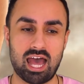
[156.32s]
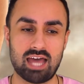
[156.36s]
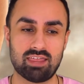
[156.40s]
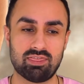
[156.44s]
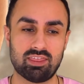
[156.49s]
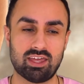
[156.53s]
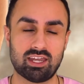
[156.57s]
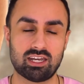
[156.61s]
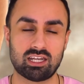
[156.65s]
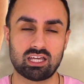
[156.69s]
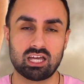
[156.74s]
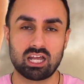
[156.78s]

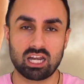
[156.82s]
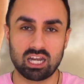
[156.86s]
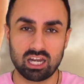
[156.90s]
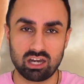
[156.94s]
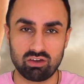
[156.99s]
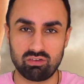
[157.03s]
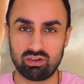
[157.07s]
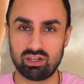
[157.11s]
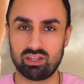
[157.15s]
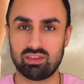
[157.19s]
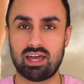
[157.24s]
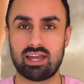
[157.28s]
and then
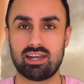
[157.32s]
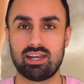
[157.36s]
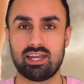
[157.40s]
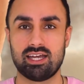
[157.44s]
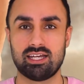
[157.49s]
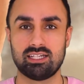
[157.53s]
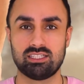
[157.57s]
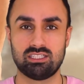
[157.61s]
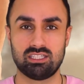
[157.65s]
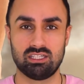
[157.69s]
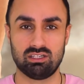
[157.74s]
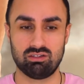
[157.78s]
clearing that
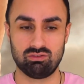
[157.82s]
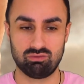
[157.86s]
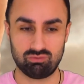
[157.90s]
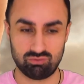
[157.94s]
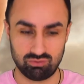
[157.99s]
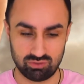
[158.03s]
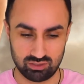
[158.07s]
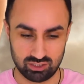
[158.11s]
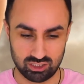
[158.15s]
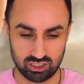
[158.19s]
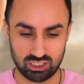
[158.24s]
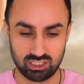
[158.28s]
negative
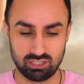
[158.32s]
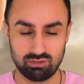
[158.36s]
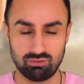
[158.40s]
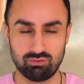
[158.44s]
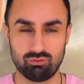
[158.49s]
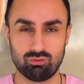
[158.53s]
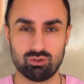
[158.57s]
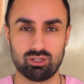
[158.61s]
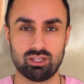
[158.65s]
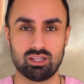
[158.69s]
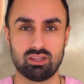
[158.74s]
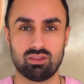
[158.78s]

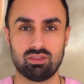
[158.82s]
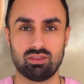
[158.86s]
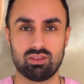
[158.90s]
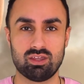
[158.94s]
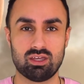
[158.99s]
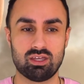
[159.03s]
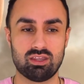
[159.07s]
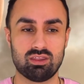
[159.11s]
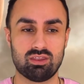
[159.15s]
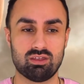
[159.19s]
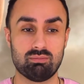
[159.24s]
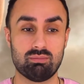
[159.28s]
stuff within
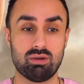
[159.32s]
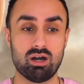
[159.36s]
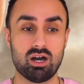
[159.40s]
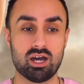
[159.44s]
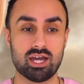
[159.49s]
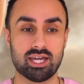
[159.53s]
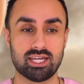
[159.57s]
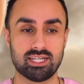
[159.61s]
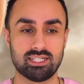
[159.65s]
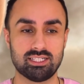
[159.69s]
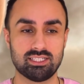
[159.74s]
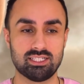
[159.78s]
the
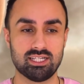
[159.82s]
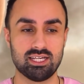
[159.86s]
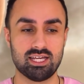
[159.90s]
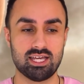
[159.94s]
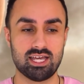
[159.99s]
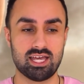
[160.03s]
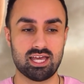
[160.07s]
mind